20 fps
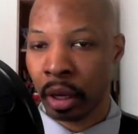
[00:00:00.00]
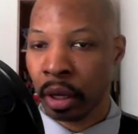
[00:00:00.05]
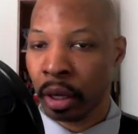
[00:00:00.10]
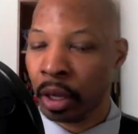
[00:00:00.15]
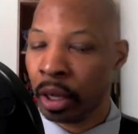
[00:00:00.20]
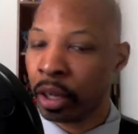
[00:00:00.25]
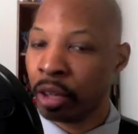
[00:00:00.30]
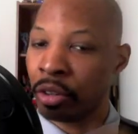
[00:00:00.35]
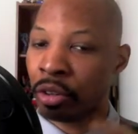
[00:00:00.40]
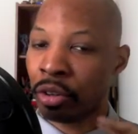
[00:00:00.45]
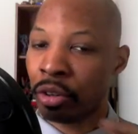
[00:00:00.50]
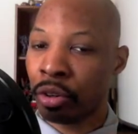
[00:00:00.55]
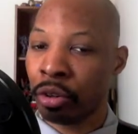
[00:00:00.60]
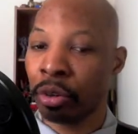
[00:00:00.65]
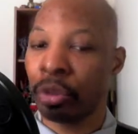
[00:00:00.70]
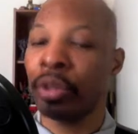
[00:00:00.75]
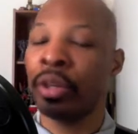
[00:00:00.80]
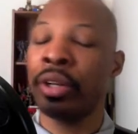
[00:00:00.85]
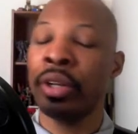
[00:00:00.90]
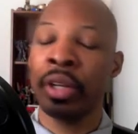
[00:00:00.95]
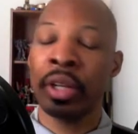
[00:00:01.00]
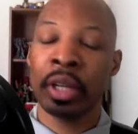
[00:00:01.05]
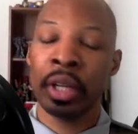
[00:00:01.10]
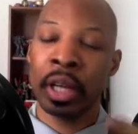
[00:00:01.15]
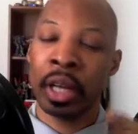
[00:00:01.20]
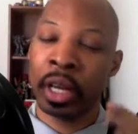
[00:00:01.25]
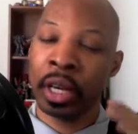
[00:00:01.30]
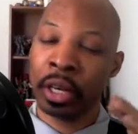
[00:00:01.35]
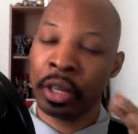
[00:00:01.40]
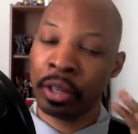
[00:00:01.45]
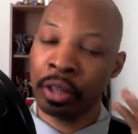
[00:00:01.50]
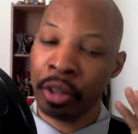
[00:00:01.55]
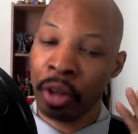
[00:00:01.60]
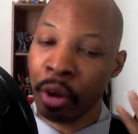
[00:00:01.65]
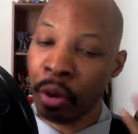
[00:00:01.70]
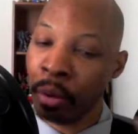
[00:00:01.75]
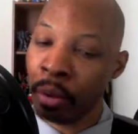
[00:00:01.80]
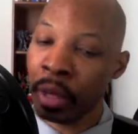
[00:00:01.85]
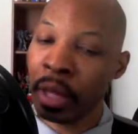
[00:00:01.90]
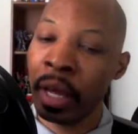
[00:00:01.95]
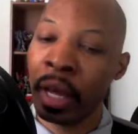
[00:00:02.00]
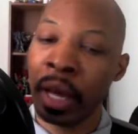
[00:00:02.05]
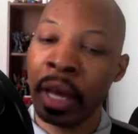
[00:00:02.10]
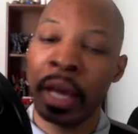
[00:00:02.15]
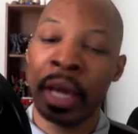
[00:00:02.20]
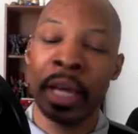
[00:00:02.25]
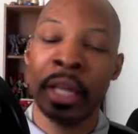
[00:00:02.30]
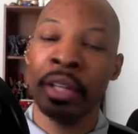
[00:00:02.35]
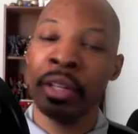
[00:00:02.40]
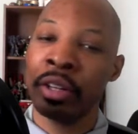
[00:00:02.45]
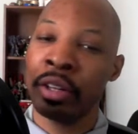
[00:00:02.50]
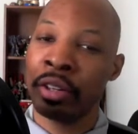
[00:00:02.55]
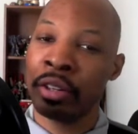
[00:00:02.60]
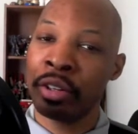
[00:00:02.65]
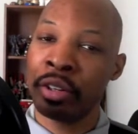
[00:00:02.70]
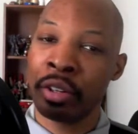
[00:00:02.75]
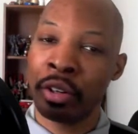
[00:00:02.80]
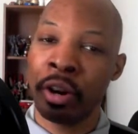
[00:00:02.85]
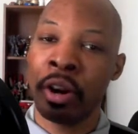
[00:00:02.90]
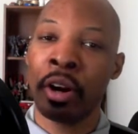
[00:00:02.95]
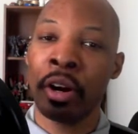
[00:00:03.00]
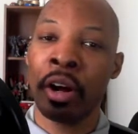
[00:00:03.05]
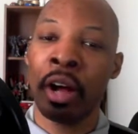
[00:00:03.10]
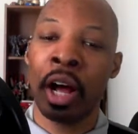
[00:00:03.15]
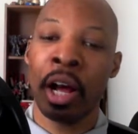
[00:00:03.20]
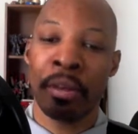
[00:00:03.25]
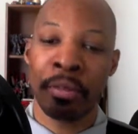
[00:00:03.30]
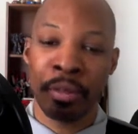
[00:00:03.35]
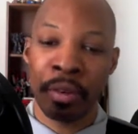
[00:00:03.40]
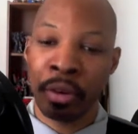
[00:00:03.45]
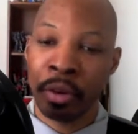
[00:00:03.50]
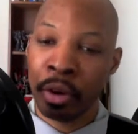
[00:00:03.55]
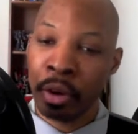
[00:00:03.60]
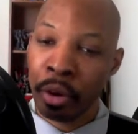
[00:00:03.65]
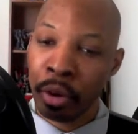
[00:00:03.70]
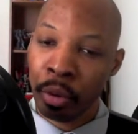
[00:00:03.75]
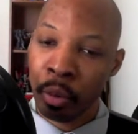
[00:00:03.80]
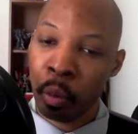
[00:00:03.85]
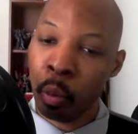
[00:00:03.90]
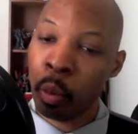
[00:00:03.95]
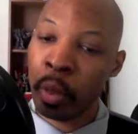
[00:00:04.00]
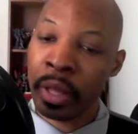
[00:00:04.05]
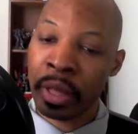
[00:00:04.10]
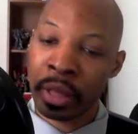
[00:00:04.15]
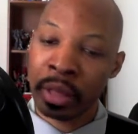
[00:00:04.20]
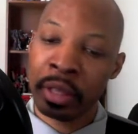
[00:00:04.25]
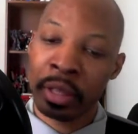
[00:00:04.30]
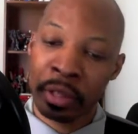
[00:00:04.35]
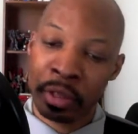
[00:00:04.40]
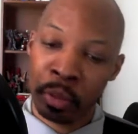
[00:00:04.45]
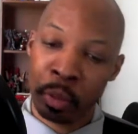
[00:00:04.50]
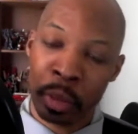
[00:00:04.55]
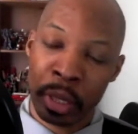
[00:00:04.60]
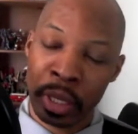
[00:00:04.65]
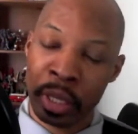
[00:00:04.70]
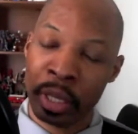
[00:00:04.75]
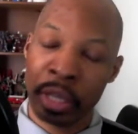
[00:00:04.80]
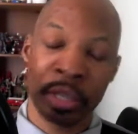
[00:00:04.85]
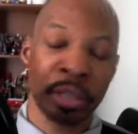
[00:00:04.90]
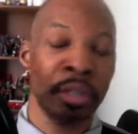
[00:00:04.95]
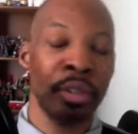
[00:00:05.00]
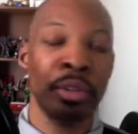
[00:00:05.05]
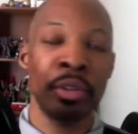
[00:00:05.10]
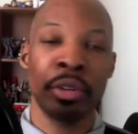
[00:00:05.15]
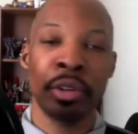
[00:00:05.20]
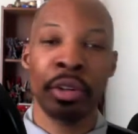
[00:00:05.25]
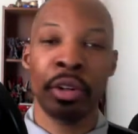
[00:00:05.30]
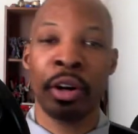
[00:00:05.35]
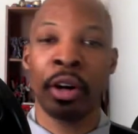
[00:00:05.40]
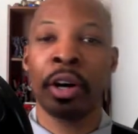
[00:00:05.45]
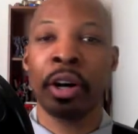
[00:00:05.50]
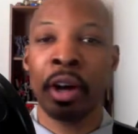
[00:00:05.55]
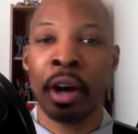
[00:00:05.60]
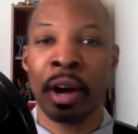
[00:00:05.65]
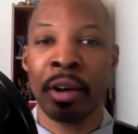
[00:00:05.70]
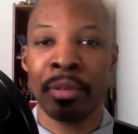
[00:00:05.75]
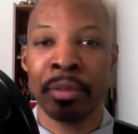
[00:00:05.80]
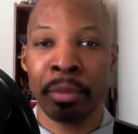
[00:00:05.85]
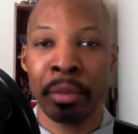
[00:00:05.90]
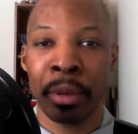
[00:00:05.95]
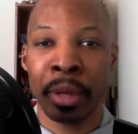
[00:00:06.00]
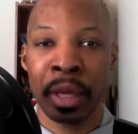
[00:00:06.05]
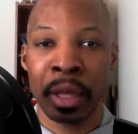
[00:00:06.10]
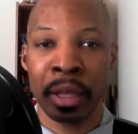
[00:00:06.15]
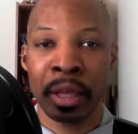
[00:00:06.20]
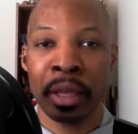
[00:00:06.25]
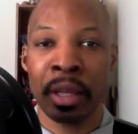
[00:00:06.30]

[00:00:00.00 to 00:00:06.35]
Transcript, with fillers: It's good and it's okay to start off with this weakness, to start off with,